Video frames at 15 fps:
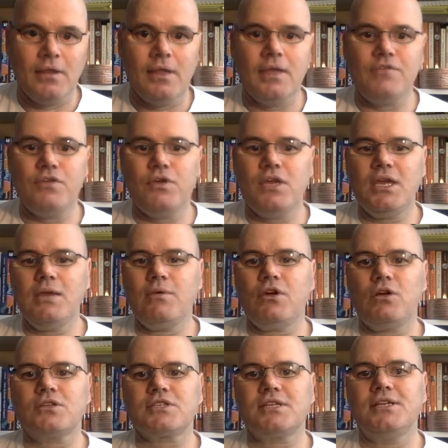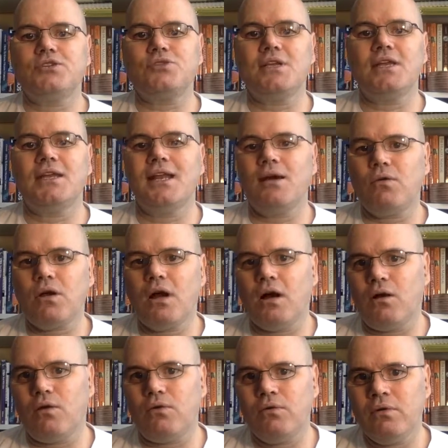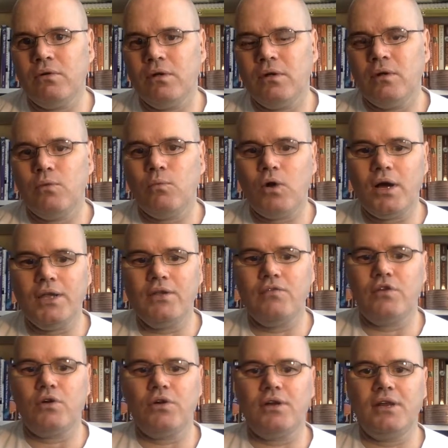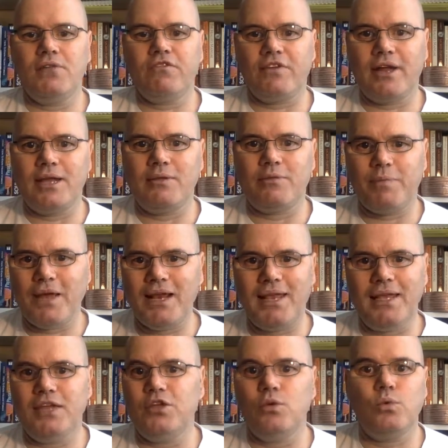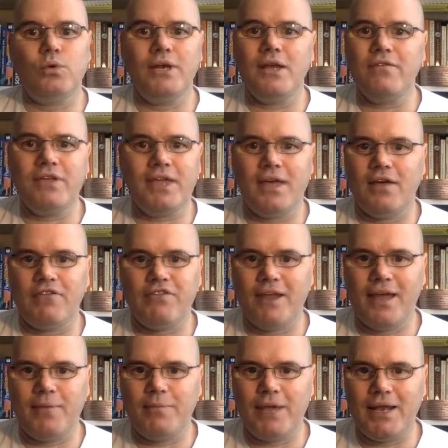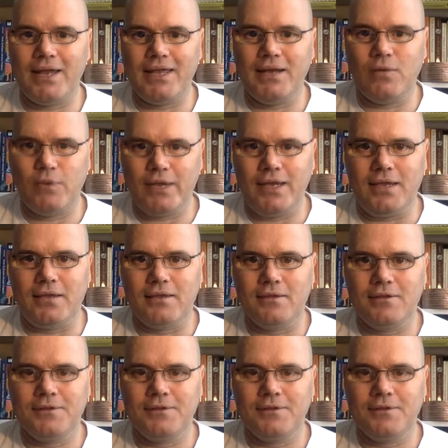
If you keep constantly drinking alcohol while you've got an inflamed belly, you will never get a flat belly in a week.